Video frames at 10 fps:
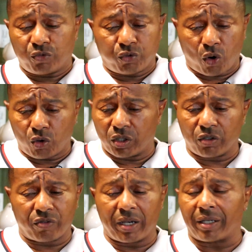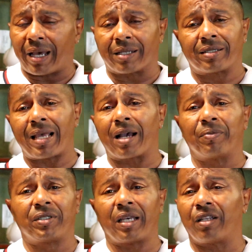rolling around like a sack
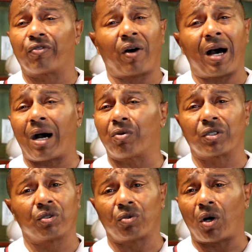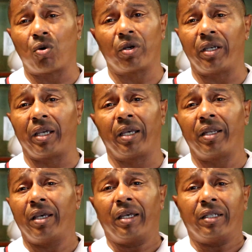of potatoes for hours on, on end,